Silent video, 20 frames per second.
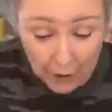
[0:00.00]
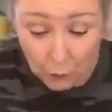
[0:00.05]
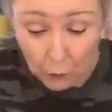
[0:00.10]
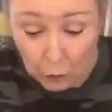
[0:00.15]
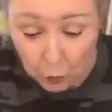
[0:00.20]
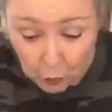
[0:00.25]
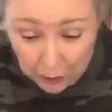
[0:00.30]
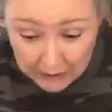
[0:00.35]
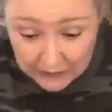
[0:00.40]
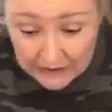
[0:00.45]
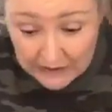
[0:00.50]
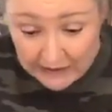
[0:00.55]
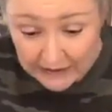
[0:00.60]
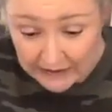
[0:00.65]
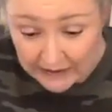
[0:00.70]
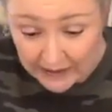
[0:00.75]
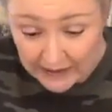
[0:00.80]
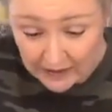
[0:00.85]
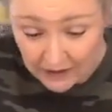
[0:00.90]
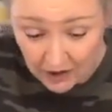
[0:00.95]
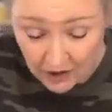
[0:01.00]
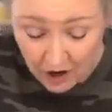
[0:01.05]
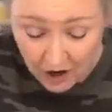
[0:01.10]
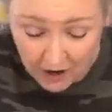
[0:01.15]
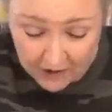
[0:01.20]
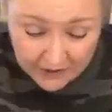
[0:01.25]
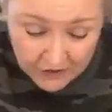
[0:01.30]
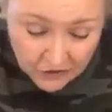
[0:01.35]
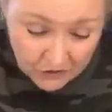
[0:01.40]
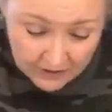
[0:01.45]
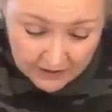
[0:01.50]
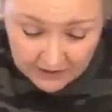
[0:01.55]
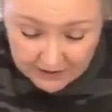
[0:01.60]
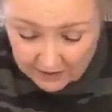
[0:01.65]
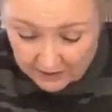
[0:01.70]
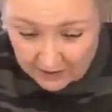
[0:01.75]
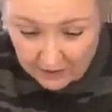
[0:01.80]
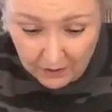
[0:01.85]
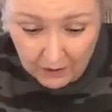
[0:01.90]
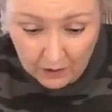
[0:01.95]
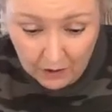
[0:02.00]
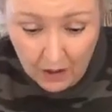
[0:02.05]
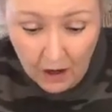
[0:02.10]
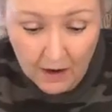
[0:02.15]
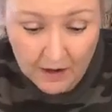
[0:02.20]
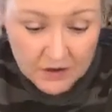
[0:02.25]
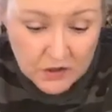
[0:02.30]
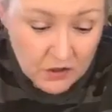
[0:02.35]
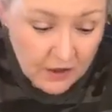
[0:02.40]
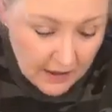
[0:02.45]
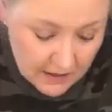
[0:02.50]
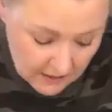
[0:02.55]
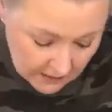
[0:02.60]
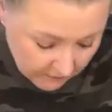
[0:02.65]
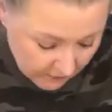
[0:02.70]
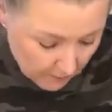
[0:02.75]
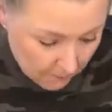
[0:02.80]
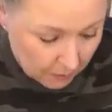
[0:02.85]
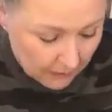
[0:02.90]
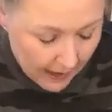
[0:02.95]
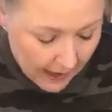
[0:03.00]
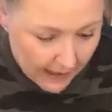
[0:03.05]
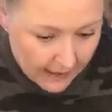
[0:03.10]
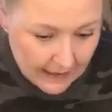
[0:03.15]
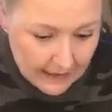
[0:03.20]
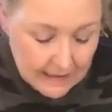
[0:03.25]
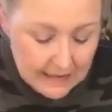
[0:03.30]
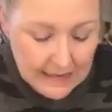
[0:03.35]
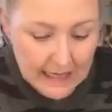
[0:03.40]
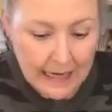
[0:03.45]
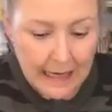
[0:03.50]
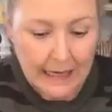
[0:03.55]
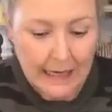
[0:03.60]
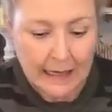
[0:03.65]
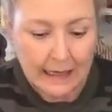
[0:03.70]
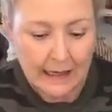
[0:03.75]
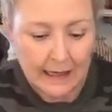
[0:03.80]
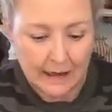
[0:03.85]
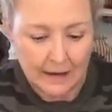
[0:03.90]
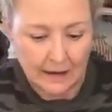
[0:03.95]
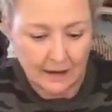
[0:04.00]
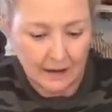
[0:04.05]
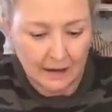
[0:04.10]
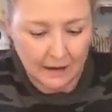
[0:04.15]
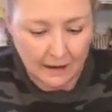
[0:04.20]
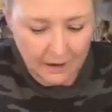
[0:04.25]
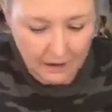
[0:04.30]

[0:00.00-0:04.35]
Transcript: I really like the contrast of the black and tan,